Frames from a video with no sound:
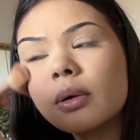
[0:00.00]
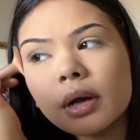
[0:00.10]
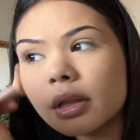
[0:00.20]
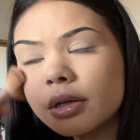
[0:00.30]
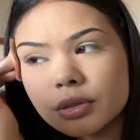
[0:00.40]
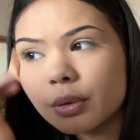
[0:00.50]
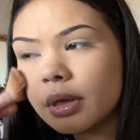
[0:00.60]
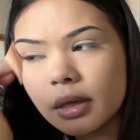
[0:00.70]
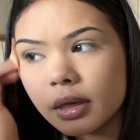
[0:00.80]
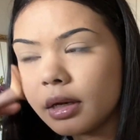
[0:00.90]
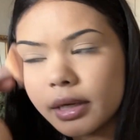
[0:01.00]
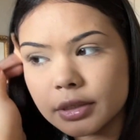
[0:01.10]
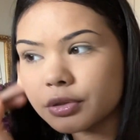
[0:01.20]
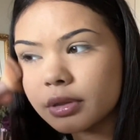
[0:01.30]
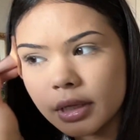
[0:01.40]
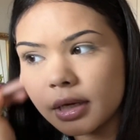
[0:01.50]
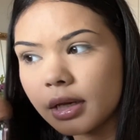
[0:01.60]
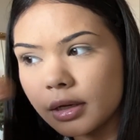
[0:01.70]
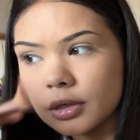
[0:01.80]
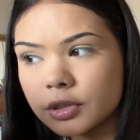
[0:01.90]
I like doing it in natural
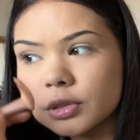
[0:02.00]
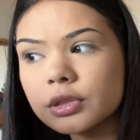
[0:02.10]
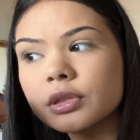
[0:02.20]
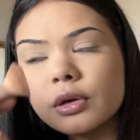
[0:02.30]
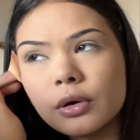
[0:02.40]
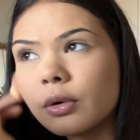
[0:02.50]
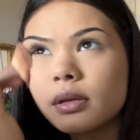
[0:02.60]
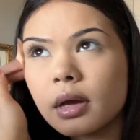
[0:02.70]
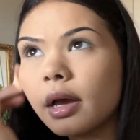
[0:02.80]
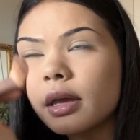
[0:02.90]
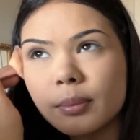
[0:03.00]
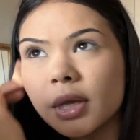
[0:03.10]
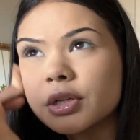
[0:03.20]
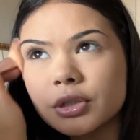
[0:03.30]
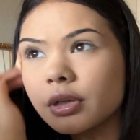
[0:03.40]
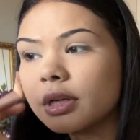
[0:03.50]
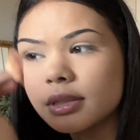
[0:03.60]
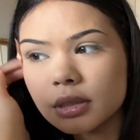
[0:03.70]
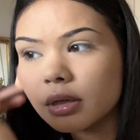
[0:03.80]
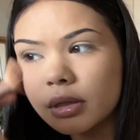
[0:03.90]
lighting just so I can make sure that it's
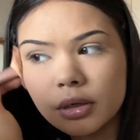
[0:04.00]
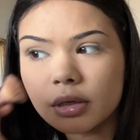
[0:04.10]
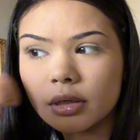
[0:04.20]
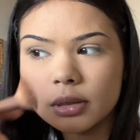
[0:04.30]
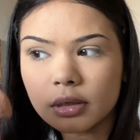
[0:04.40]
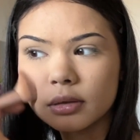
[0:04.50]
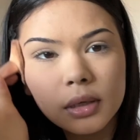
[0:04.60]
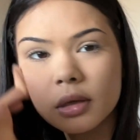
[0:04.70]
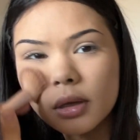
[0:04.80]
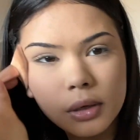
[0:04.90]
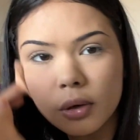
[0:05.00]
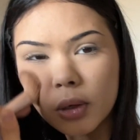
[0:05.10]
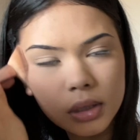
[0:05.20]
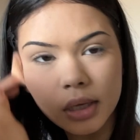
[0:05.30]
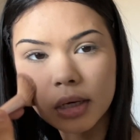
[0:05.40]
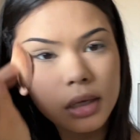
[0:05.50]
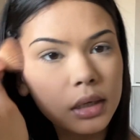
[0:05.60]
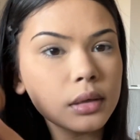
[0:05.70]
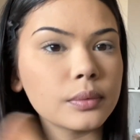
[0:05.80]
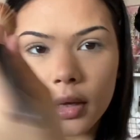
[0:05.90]
gonna look good in all
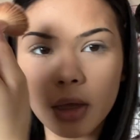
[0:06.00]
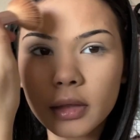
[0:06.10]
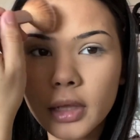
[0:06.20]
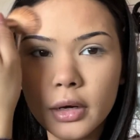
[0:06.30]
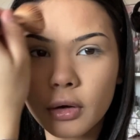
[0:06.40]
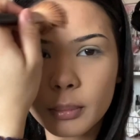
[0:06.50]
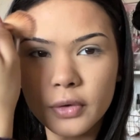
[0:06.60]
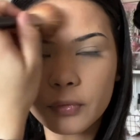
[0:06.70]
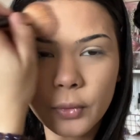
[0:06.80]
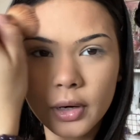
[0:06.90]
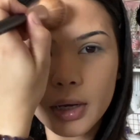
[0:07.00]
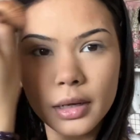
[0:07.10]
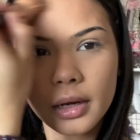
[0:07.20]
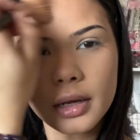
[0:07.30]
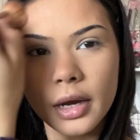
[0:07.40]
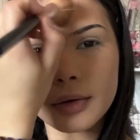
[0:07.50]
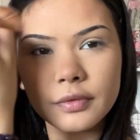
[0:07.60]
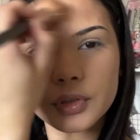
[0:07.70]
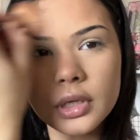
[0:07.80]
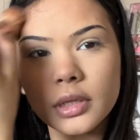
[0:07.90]
lighting. And then on my forehead, I kind of
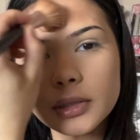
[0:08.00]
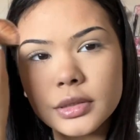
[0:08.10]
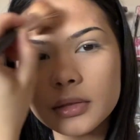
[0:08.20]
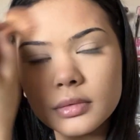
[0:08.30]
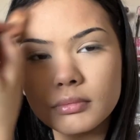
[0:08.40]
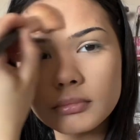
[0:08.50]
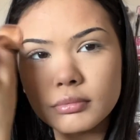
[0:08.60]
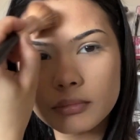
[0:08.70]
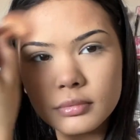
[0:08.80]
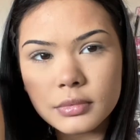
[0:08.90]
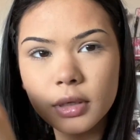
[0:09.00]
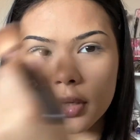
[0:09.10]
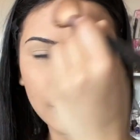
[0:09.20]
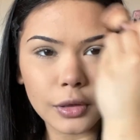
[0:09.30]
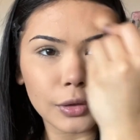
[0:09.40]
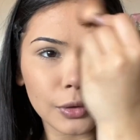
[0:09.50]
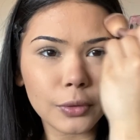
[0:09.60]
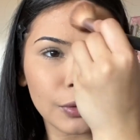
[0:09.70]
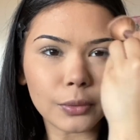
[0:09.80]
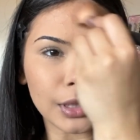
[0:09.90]
just
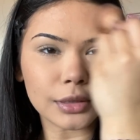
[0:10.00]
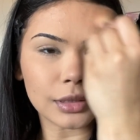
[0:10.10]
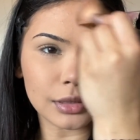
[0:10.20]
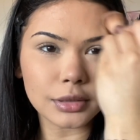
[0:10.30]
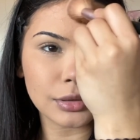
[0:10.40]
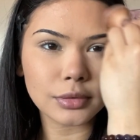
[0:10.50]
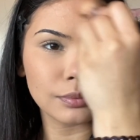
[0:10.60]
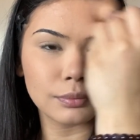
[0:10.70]
go like this.